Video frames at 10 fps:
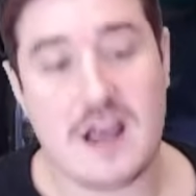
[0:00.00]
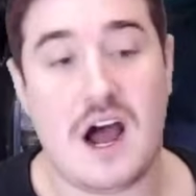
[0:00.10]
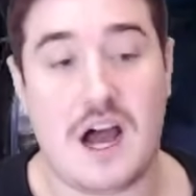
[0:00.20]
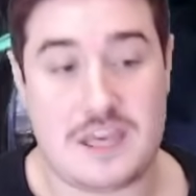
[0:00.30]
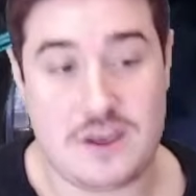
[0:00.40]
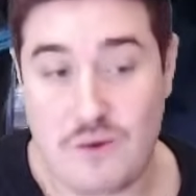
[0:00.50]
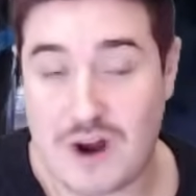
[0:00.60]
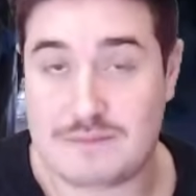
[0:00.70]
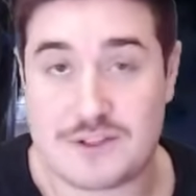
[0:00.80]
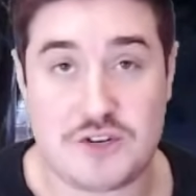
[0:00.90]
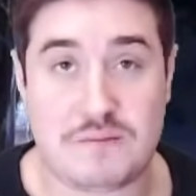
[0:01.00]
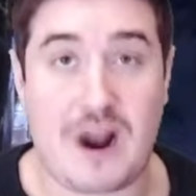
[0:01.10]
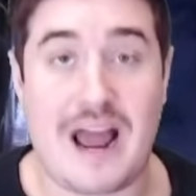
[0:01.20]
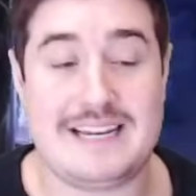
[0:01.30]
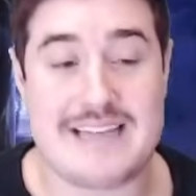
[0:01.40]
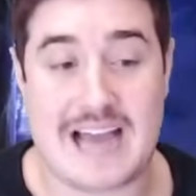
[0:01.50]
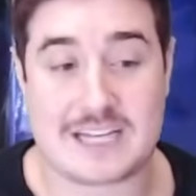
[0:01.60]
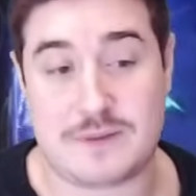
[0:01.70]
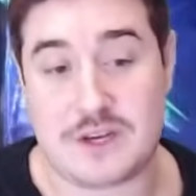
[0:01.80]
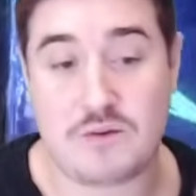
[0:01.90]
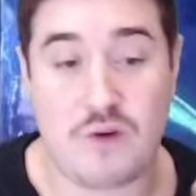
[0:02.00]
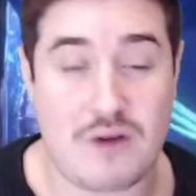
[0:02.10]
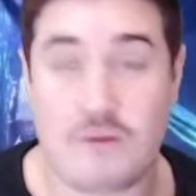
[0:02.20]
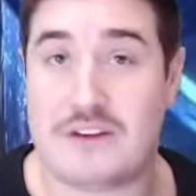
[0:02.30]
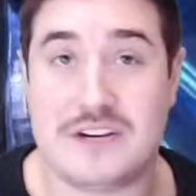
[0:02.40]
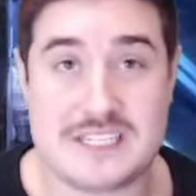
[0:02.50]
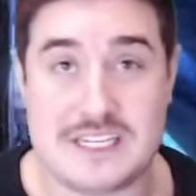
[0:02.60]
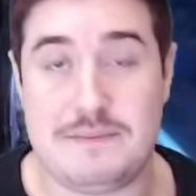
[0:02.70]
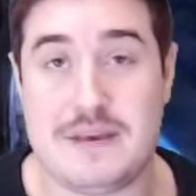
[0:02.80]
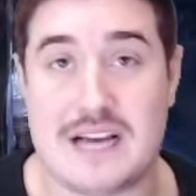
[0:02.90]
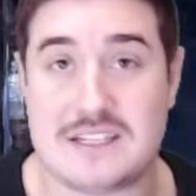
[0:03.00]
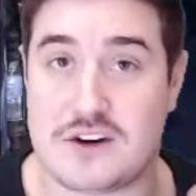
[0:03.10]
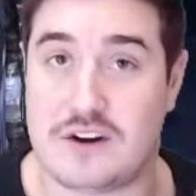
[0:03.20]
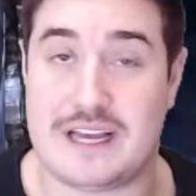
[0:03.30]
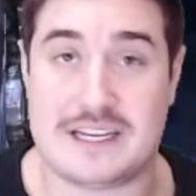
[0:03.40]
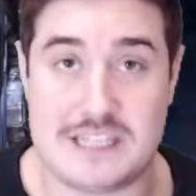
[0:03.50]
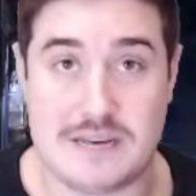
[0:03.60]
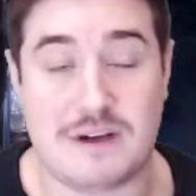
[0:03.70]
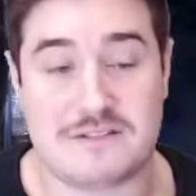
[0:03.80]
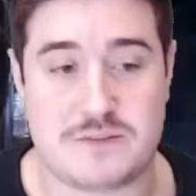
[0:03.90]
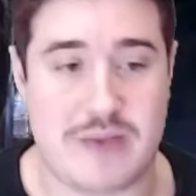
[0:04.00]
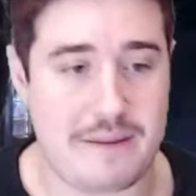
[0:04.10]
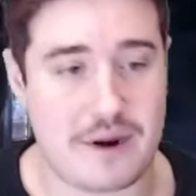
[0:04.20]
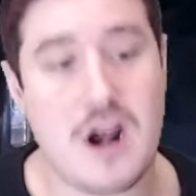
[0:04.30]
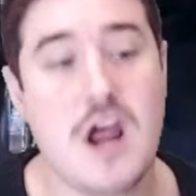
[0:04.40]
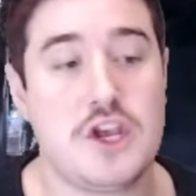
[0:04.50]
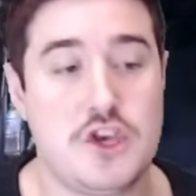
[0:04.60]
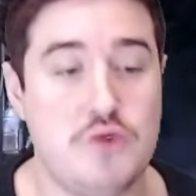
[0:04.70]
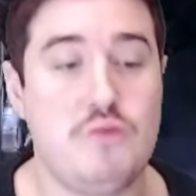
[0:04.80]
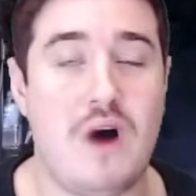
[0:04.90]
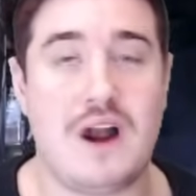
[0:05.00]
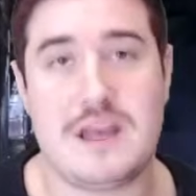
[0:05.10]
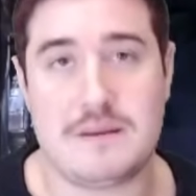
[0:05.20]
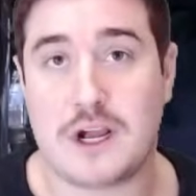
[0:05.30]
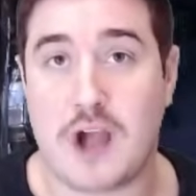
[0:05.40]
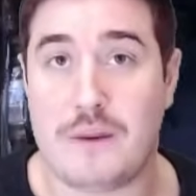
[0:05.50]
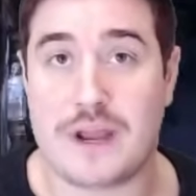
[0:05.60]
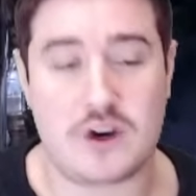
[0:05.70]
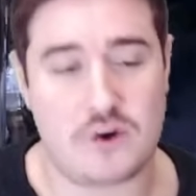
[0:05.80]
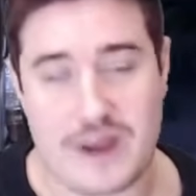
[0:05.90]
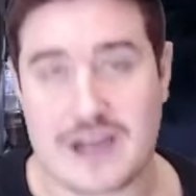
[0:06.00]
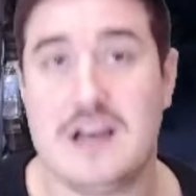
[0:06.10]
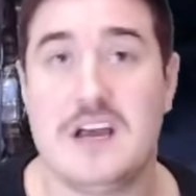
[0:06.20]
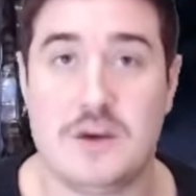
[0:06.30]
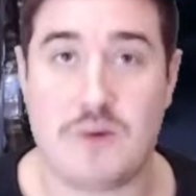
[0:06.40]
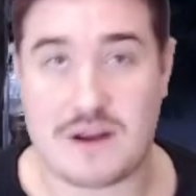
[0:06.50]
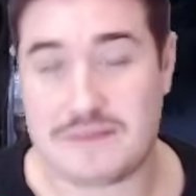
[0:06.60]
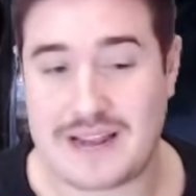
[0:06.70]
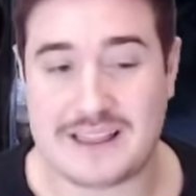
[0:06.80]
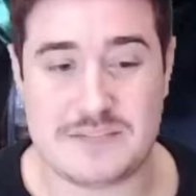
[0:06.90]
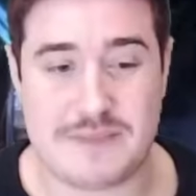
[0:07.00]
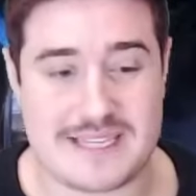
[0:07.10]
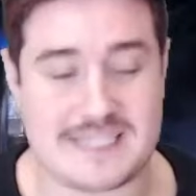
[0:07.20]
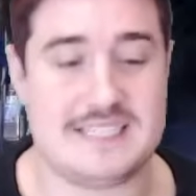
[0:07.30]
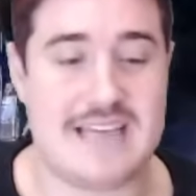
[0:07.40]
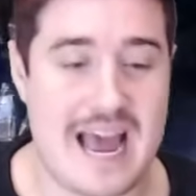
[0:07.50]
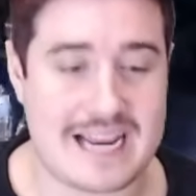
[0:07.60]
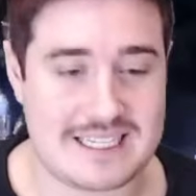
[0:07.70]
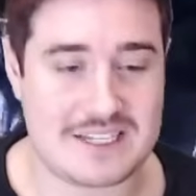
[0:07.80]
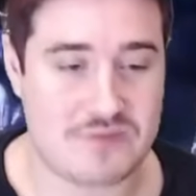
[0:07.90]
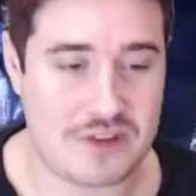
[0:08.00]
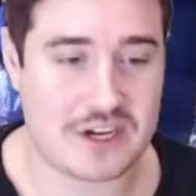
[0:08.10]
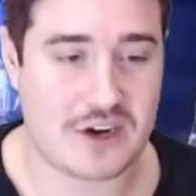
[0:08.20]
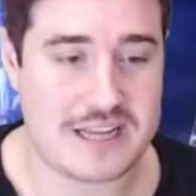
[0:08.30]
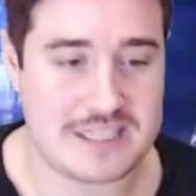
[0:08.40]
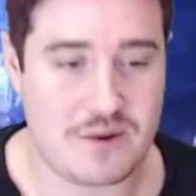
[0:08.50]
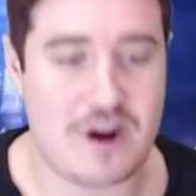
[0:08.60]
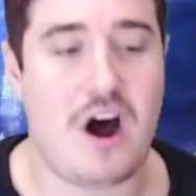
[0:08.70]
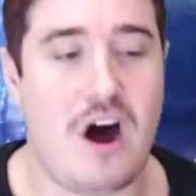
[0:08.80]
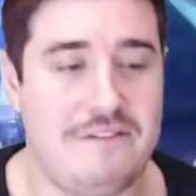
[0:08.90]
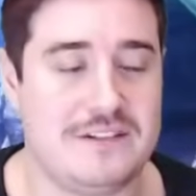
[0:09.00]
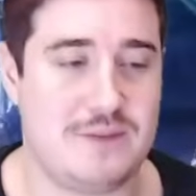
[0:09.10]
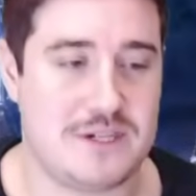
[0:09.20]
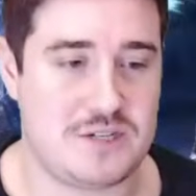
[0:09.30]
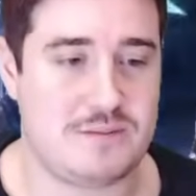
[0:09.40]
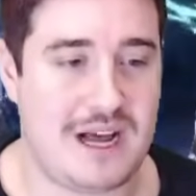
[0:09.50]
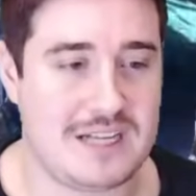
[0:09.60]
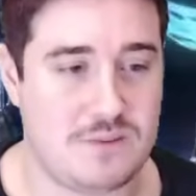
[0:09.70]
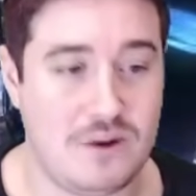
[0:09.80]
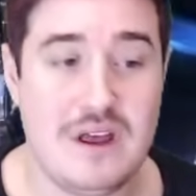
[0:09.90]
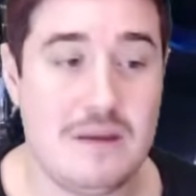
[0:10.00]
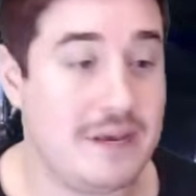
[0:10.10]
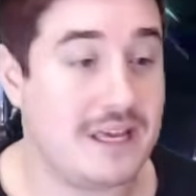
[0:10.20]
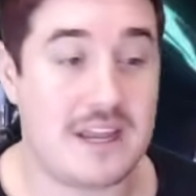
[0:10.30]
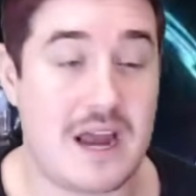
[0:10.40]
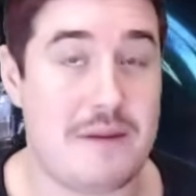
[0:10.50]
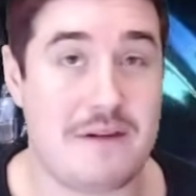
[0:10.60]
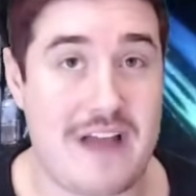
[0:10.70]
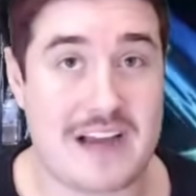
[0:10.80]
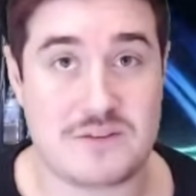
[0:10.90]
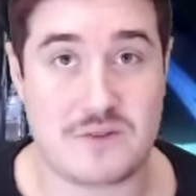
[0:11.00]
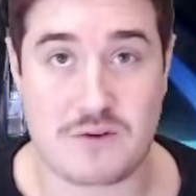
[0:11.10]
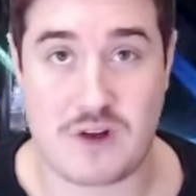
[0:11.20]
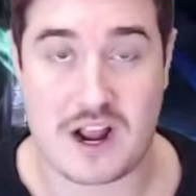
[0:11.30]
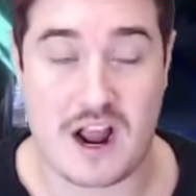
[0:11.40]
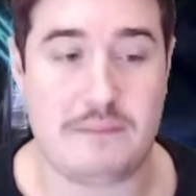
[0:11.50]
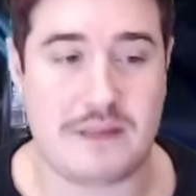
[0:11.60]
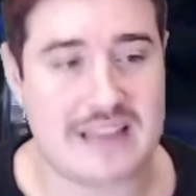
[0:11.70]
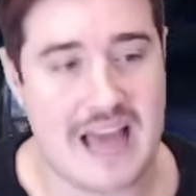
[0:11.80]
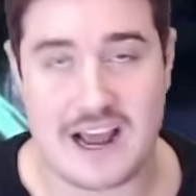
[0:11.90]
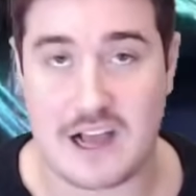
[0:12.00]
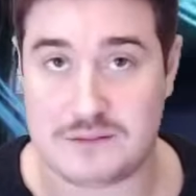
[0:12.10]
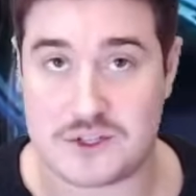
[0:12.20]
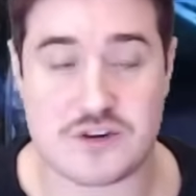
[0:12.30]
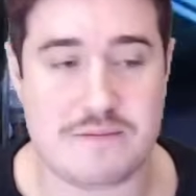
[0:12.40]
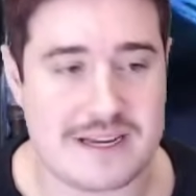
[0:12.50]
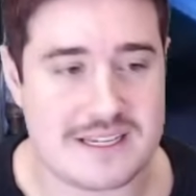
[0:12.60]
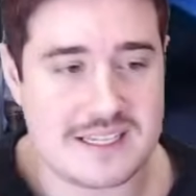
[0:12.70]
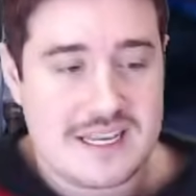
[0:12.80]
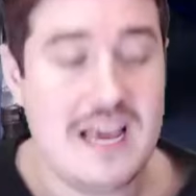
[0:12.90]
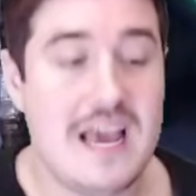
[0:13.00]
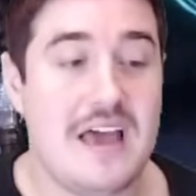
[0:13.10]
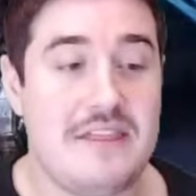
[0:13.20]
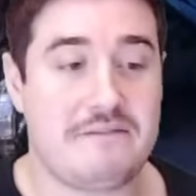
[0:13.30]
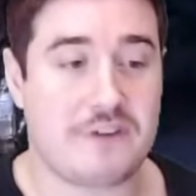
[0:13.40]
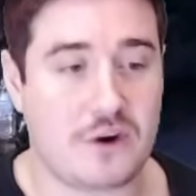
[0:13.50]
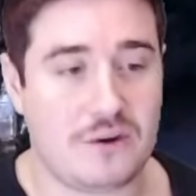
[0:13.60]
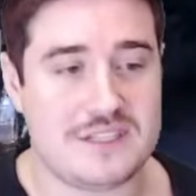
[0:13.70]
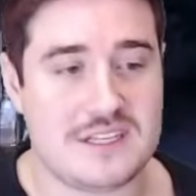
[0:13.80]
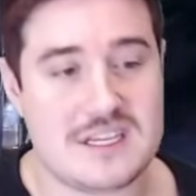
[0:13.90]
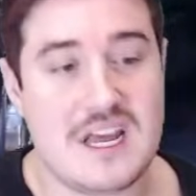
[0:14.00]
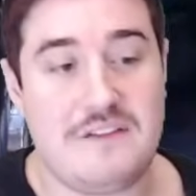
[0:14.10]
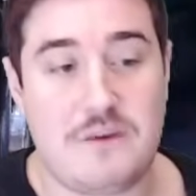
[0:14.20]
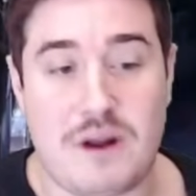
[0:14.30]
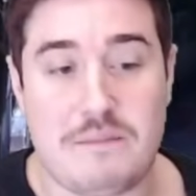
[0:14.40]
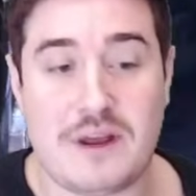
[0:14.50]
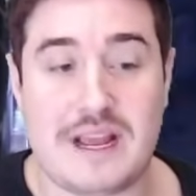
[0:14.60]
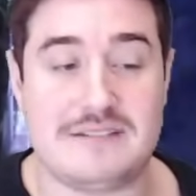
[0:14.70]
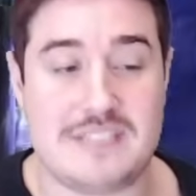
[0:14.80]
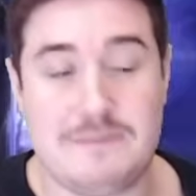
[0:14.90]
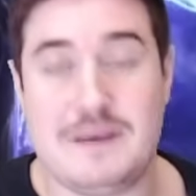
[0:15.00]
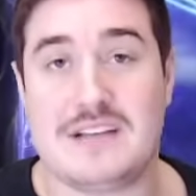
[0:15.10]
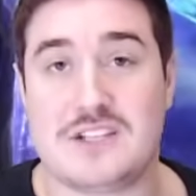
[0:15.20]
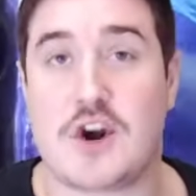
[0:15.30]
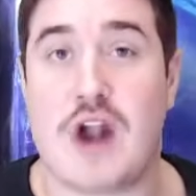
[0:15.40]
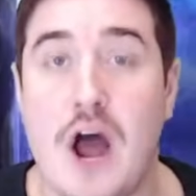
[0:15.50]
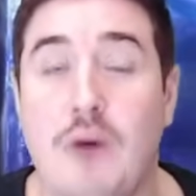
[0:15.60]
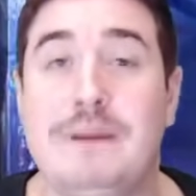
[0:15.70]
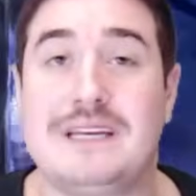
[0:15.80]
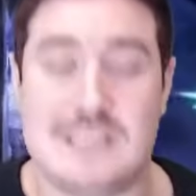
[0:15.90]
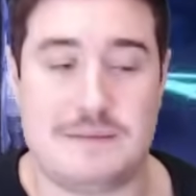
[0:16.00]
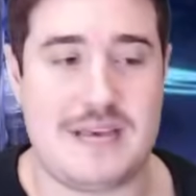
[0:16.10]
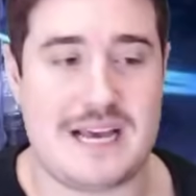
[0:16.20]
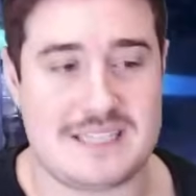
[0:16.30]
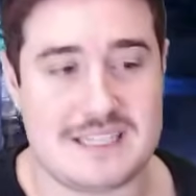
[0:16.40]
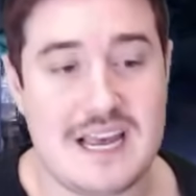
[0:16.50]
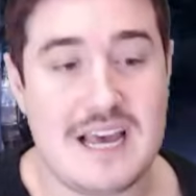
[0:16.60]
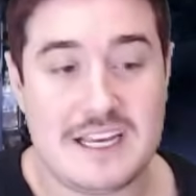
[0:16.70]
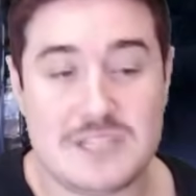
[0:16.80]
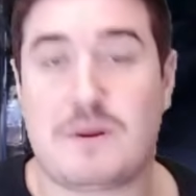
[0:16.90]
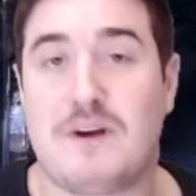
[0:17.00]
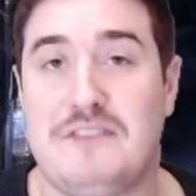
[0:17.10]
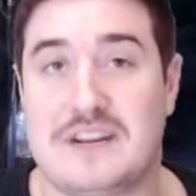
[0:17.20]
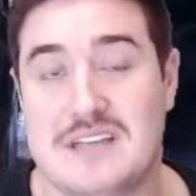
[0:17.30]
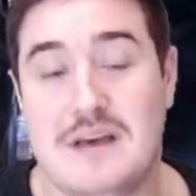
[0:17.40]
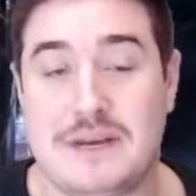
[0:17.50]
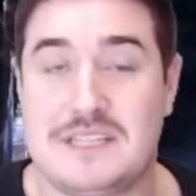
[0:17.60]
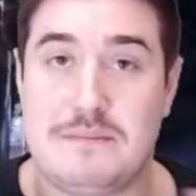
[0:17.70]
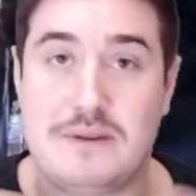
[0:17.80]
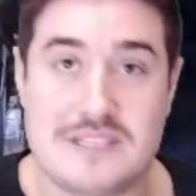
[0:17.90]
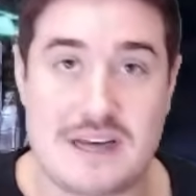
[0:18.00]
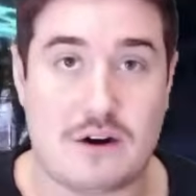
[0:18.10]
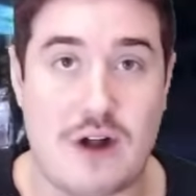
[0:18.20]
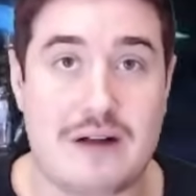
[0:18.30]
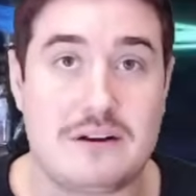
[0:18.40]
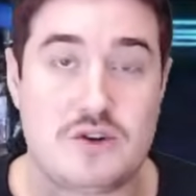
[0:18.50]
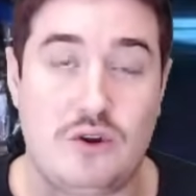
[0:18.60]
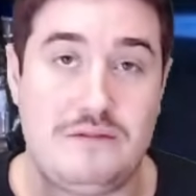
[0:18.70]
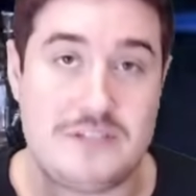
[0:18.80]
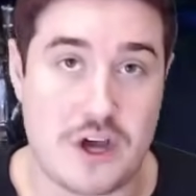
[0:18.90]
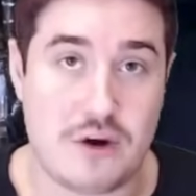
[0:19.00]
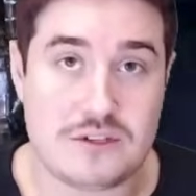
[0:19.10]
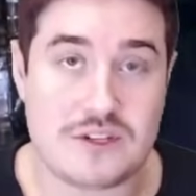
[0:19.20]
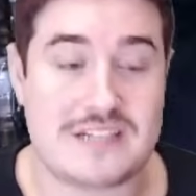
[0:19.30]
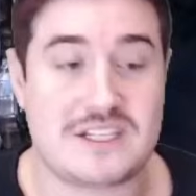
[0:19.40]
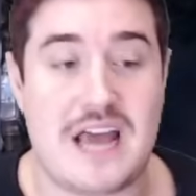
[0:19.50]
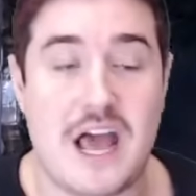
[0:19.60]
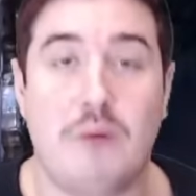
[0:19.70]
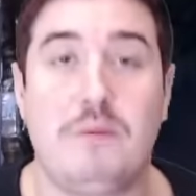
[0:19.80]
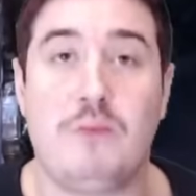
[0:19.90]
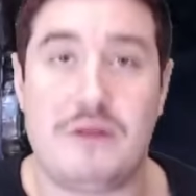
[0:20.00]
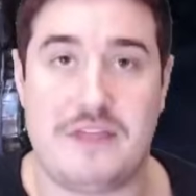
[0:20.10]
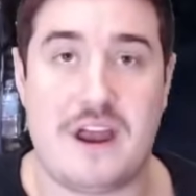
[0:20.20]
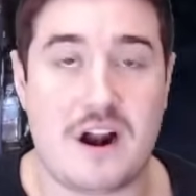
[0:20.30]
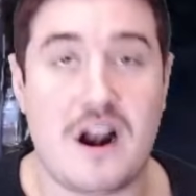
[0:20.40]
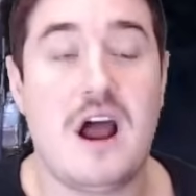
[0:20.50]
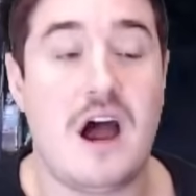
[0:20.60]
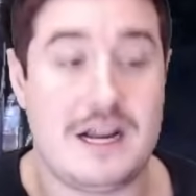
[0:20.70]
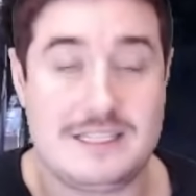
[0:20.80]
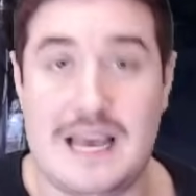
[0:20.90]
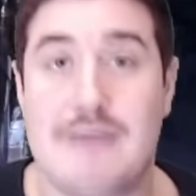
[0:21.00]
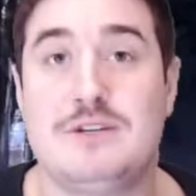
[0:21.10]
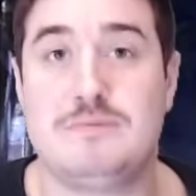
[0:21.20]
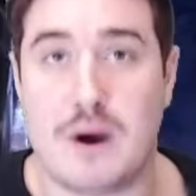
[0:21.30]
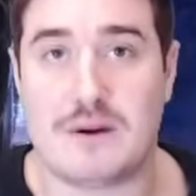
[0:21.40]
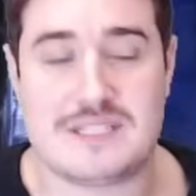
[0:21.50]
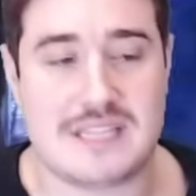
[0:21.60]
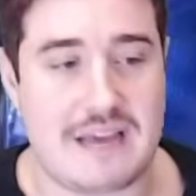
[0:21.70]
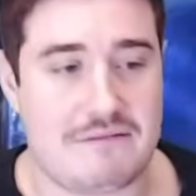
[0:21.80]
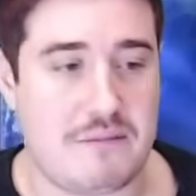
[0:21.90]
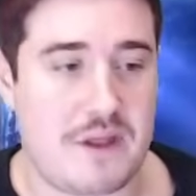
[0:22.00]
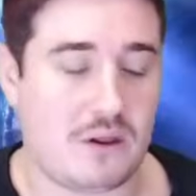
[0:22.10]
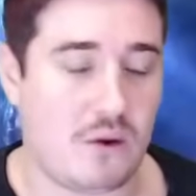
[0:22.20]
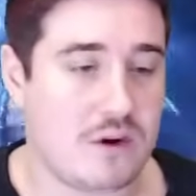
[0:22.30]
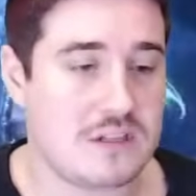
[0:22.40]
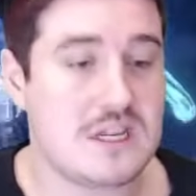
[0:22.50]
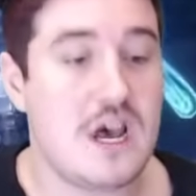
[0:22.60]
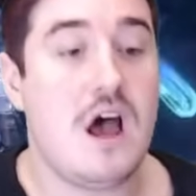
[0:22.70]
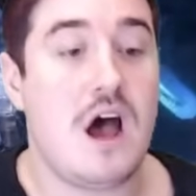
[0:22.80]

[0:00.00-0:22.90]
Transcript: Uh, you want him super high attack speed. You want, whether he's DPS or like a debuff spammer, you want him going quick. You want him getting these basic attacks, this really crazy one, off as much as possible. Being in the Nightmare faction when you run a comp like that helps tremendously. And then for Cultists, if you want him putting out DPS or helping DPSs, he's perfect because he puts out crowd control of his own, so that's going to help with their uh, damage bonus they get from their lords.